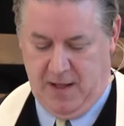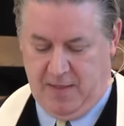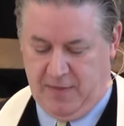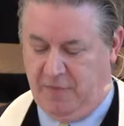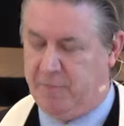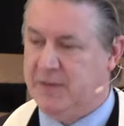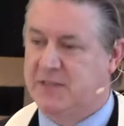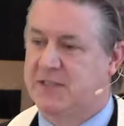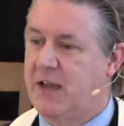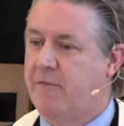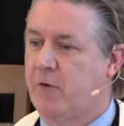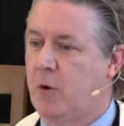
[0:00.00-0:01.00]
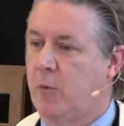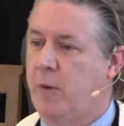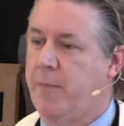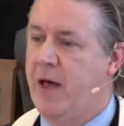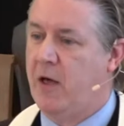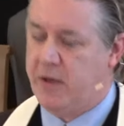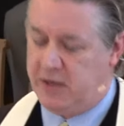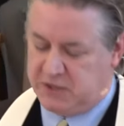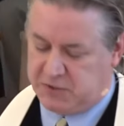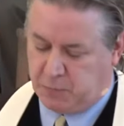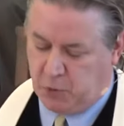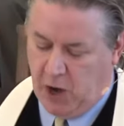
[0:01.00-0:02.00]
There have been several
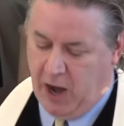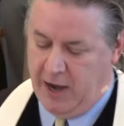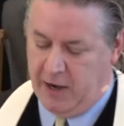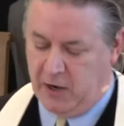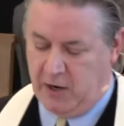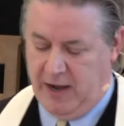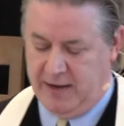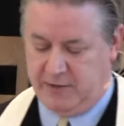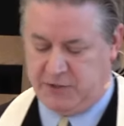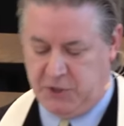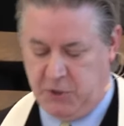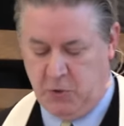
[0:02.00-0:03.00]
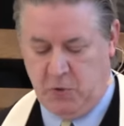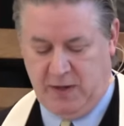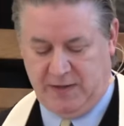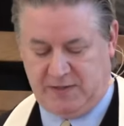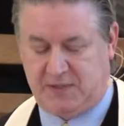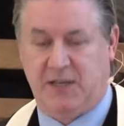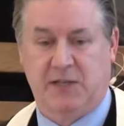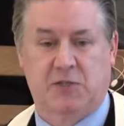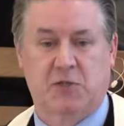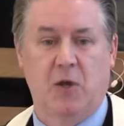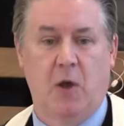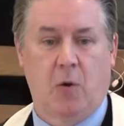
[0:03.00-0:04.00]
rebellions prior and to and
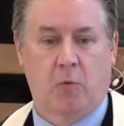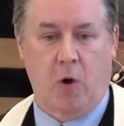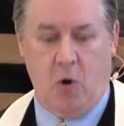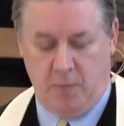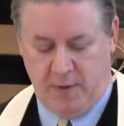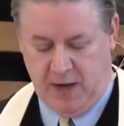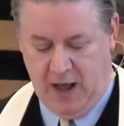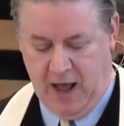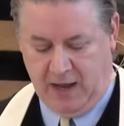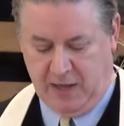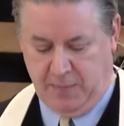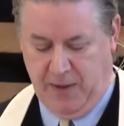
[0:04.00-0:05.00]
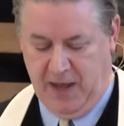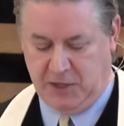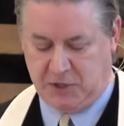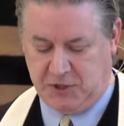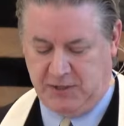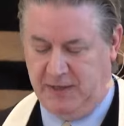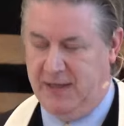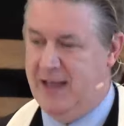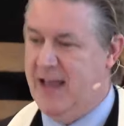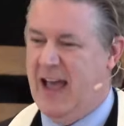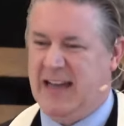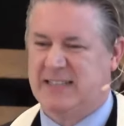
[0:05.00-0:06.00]
since Roman occupation.
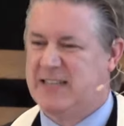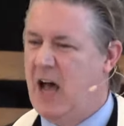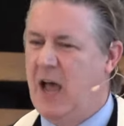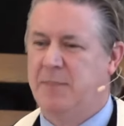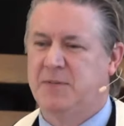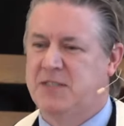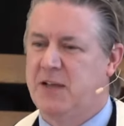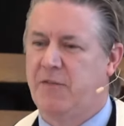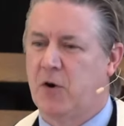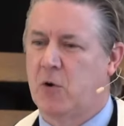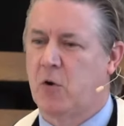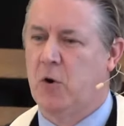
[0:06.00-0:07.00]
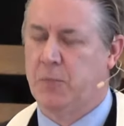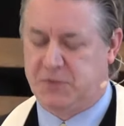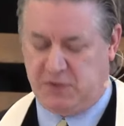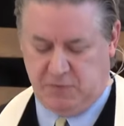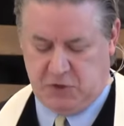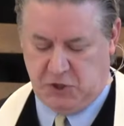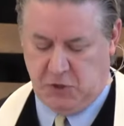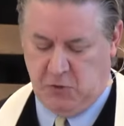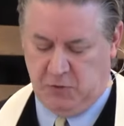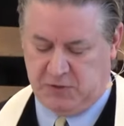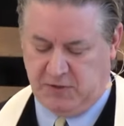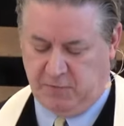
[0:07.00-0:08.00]
At times, different groups of
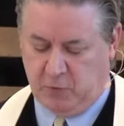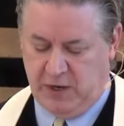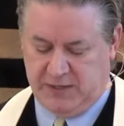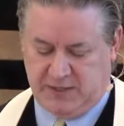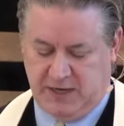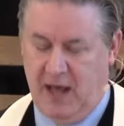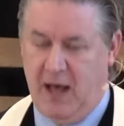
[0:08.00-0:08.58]
Jews have risen